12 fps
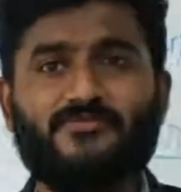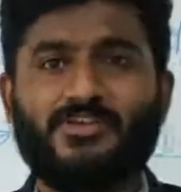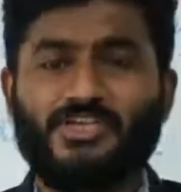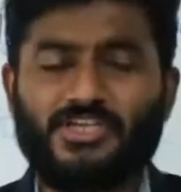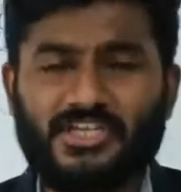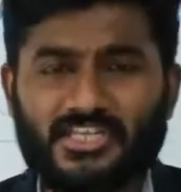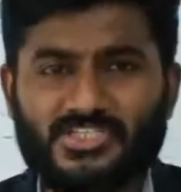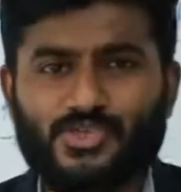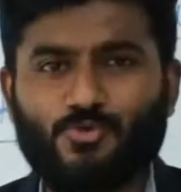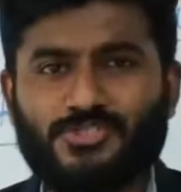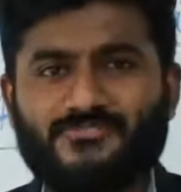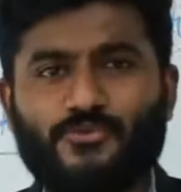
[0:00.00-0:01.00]
It is
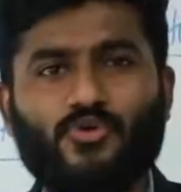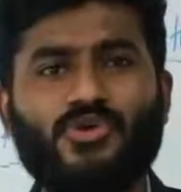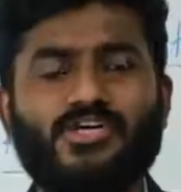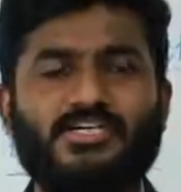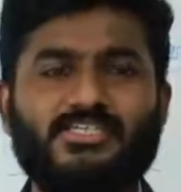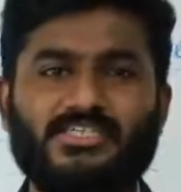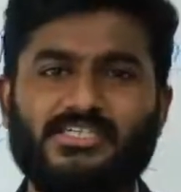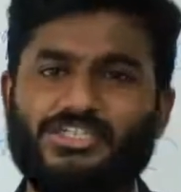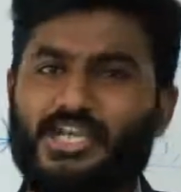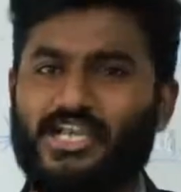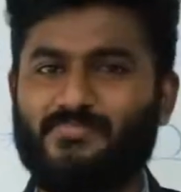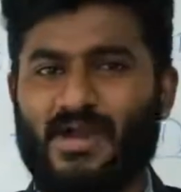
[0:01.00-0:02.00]
used for
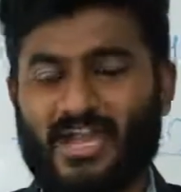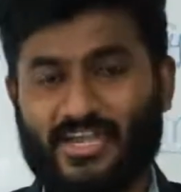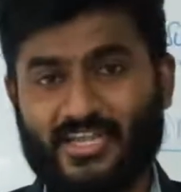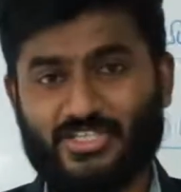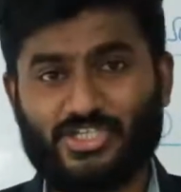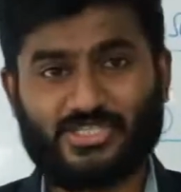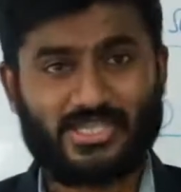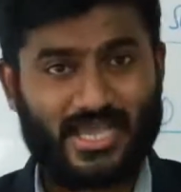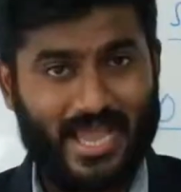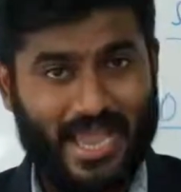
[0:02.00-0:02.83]
surgical bandages,